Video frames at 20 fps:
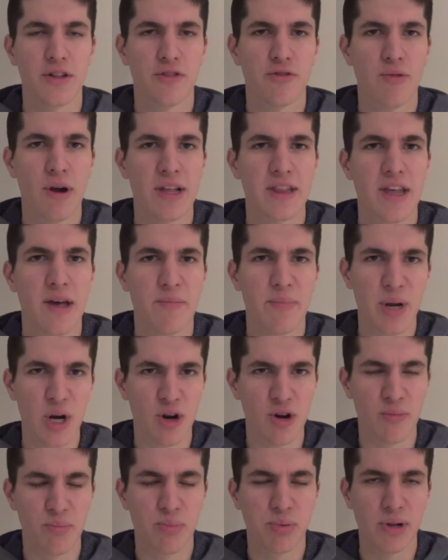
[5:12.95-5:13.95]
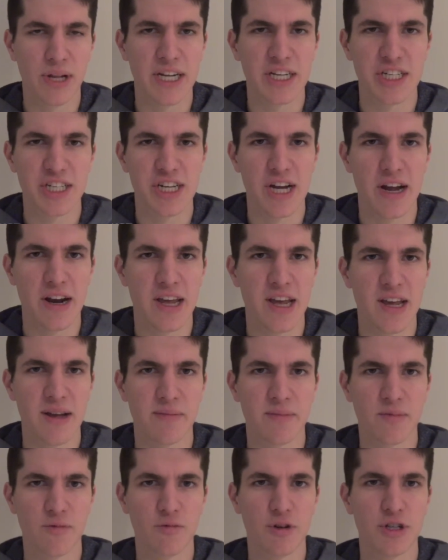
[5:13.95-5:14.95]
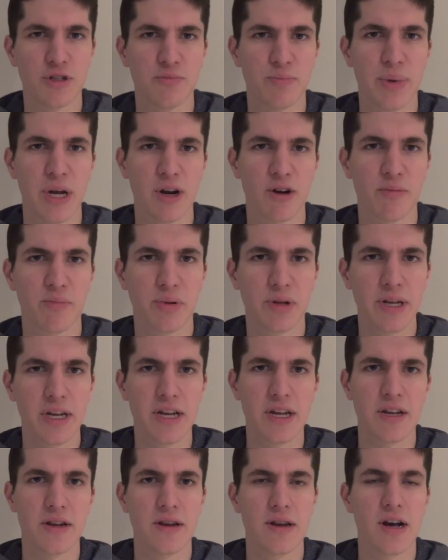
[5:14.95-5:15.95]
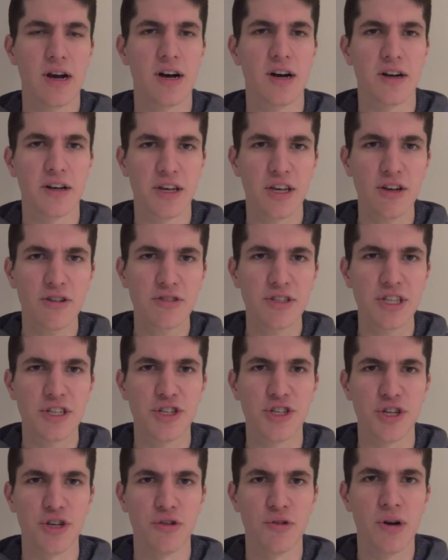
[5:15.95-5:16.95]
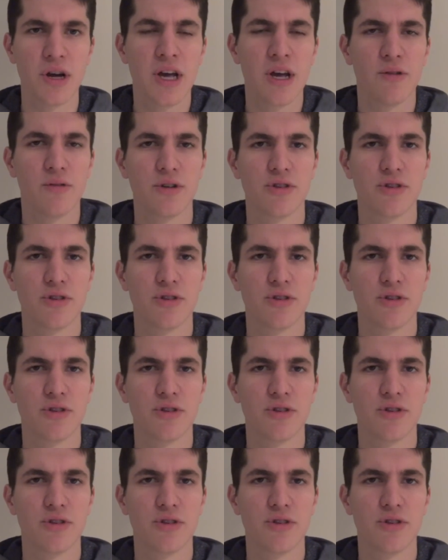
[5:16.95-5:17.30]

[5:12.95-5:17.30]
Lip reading: threat that Barrett placed on him, which Barrett pleaded guilty to,